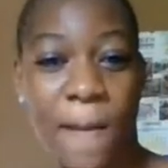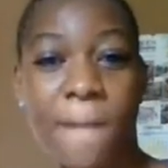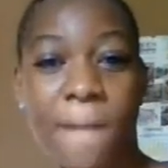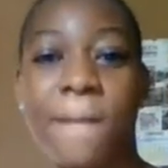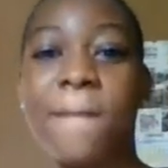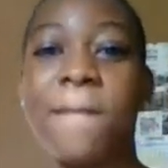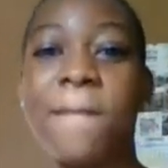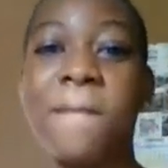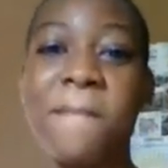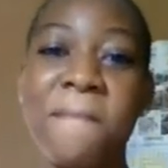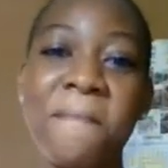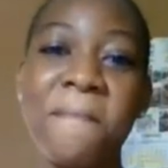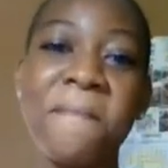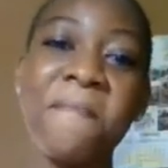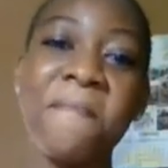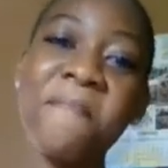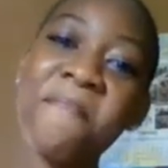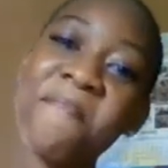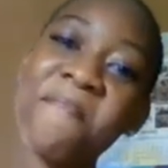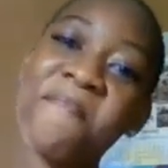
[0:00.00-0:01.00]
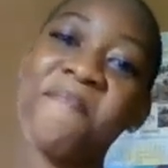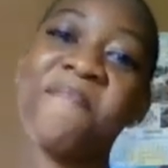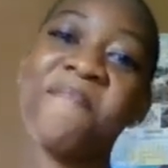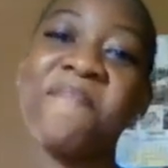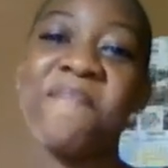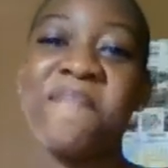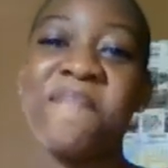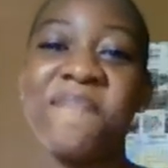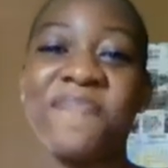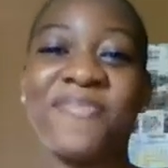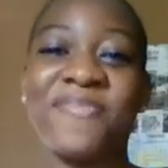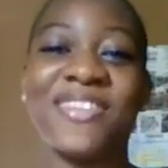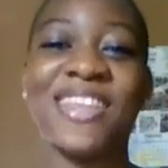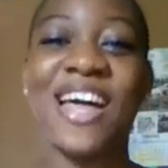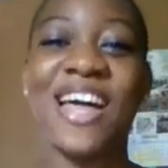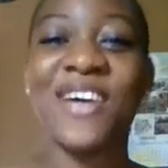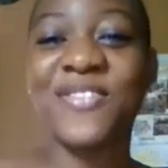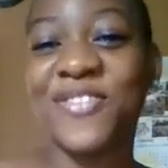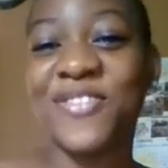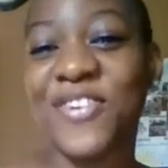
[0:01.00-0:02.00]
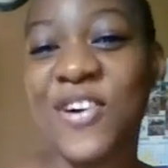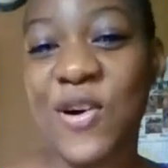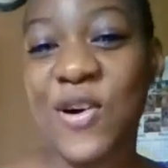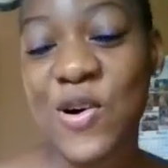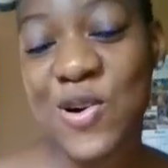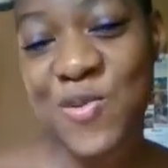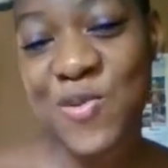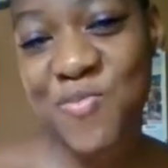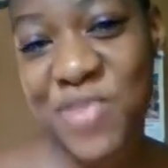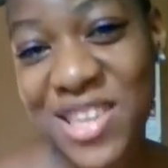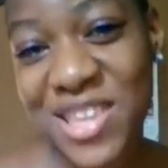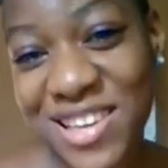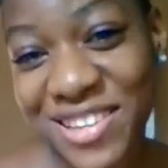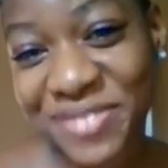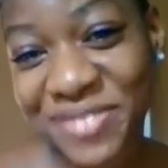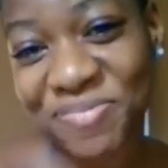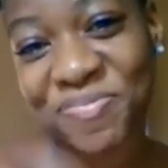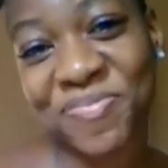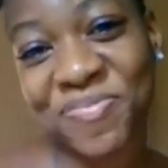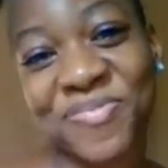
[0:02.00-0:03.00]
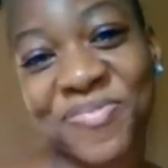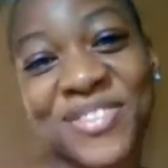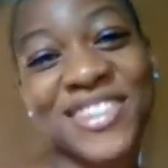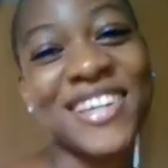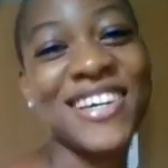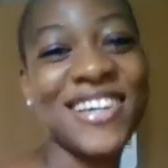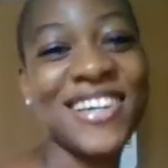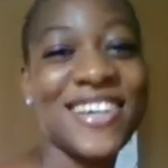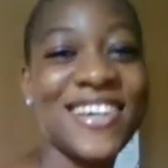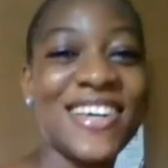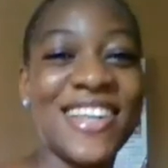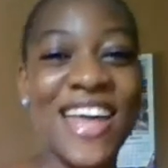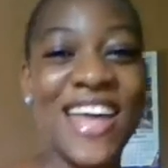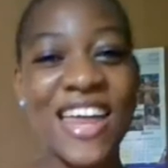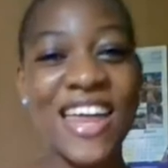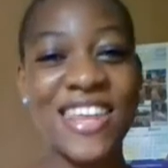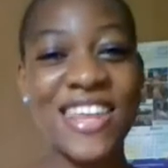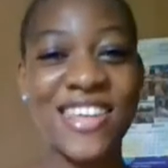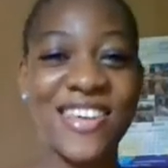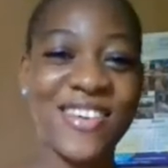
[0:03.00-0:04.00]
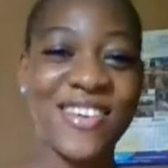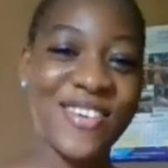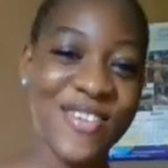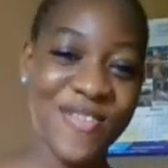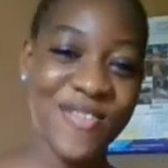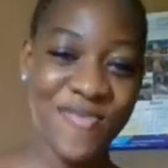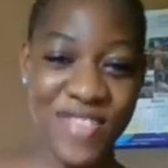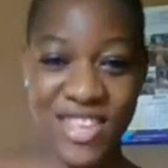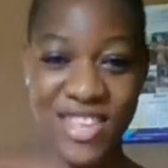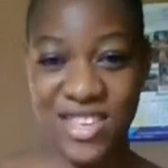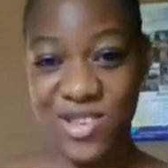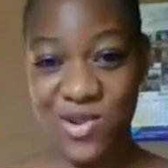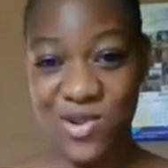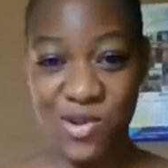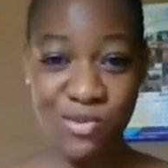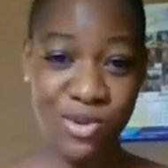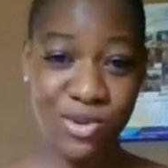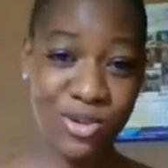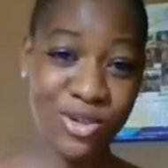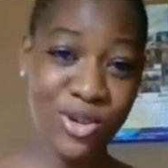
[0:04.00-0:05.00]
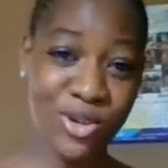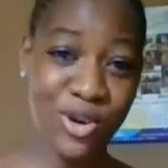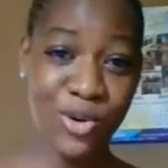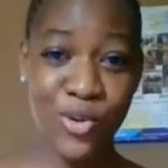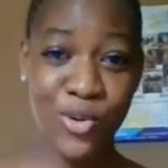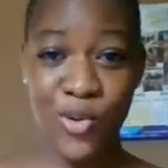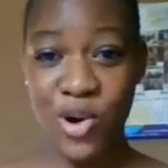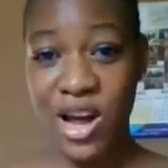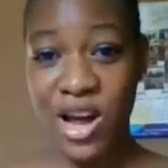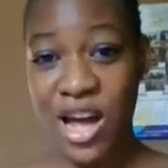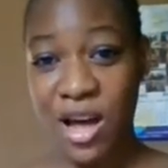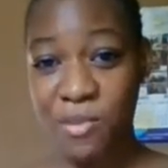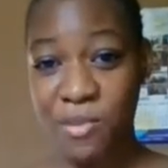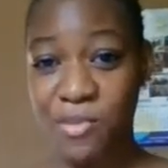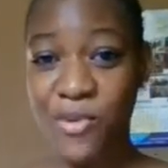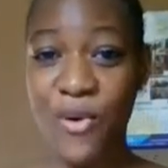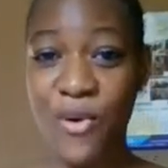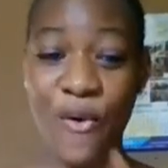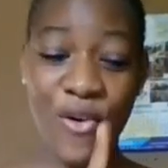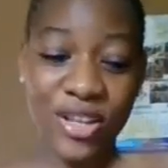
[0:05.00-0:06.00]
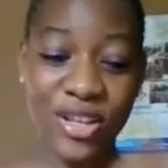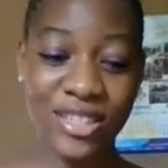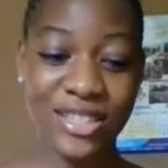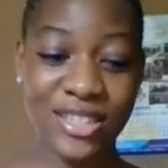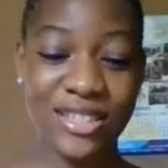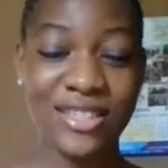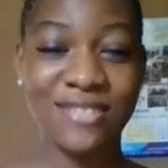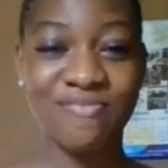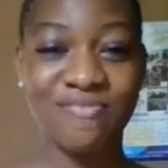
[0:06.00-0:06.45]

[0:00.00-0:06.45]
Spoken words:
Not for me. Good I love me, you'll be choco caboti.